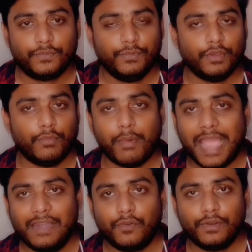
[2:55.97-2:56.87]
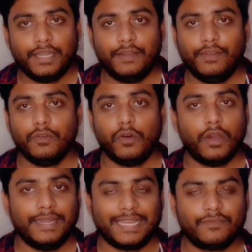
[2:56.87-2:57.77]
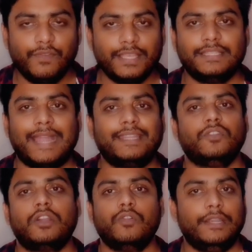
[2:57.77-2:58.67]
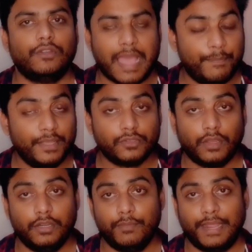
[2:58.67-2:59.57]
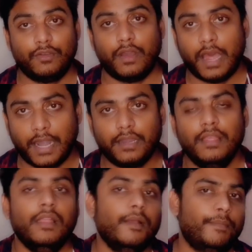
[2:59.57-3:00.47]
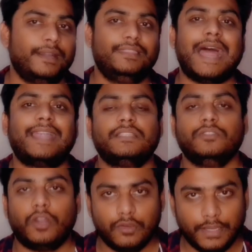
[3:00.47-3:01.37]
your mobile phone and it will go on Netflix, that is not going to happen. Sorry to break your heart, but that is not